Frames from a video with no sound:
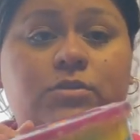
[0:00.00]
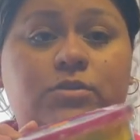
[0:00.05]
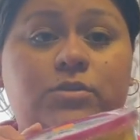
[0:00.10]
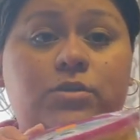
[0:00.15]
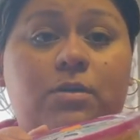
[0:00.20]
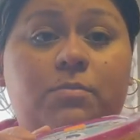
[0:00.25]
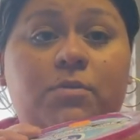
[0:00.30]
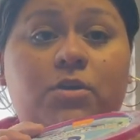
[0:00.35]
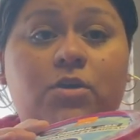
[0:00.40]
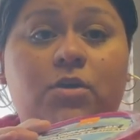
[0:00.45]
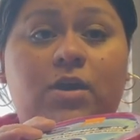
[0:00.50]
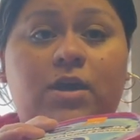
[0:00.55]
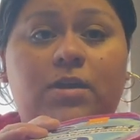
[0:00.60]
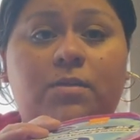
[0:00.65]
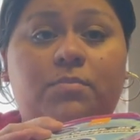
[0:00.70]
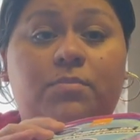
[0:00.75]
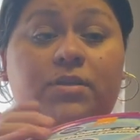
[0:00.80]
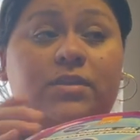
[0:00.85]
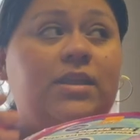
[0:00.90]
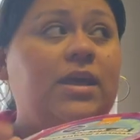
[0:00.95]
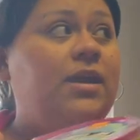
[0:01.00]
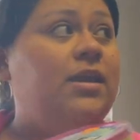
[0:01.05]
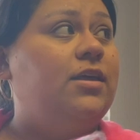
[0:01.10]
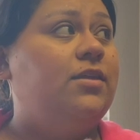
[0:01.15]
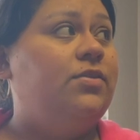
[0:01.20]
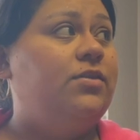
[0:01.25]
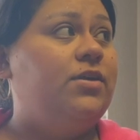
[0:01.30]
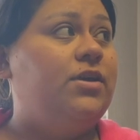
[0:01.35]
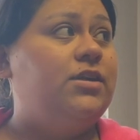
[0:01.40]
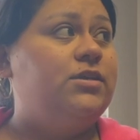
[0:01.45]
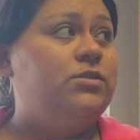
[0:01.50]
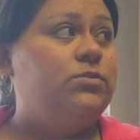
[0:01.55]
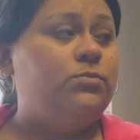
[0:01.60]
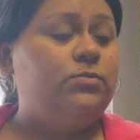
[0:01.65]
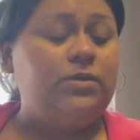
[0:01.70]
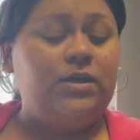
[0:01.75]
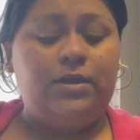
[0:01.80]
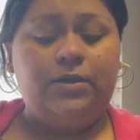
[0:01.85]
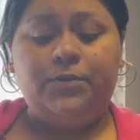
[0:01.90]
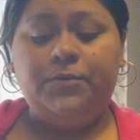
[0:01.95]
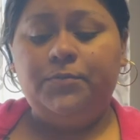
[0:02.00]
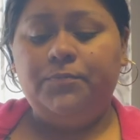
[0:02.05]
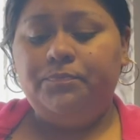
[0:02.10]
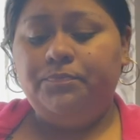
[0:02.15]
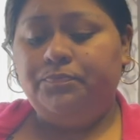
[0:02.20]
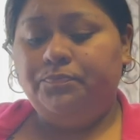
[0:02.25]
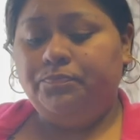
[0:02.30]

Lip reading: so I'm gonna go ahead and put that in there as well.